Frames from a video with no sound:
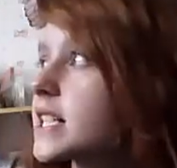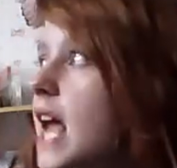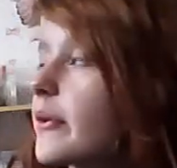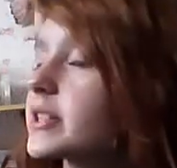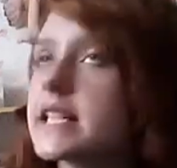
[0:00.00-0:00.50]
I
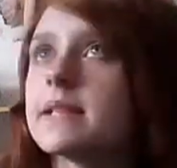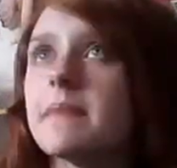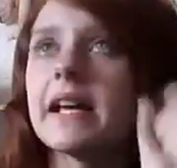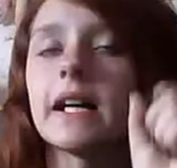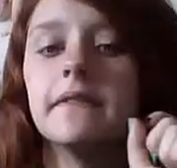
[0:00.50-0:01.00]
was going to
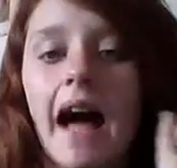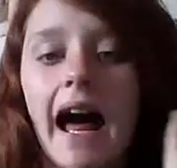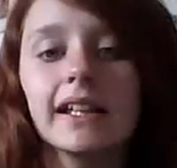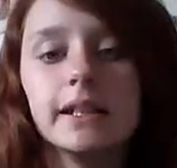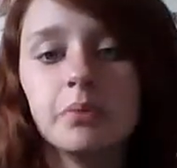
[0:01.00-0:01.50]
make a
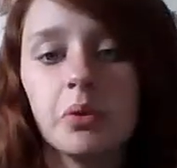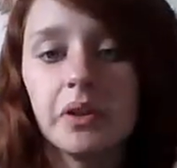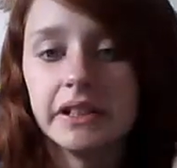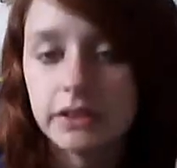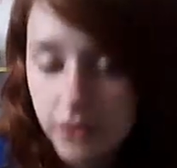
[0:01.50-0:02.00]
valid point,